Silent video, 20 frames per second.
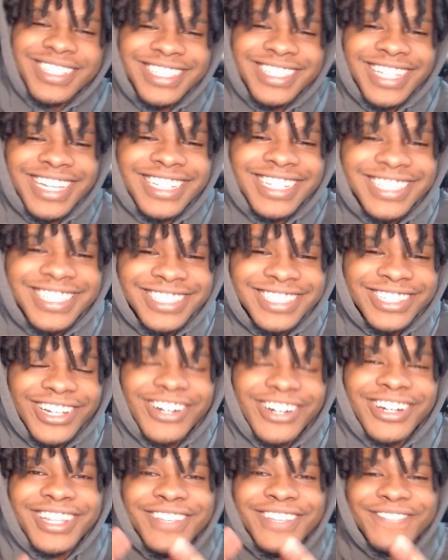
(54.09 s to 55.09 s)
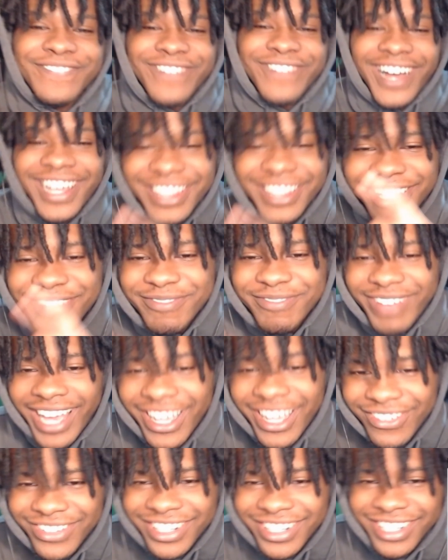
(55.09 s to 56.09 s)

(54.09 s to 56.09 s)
Yes, sir. He finally back with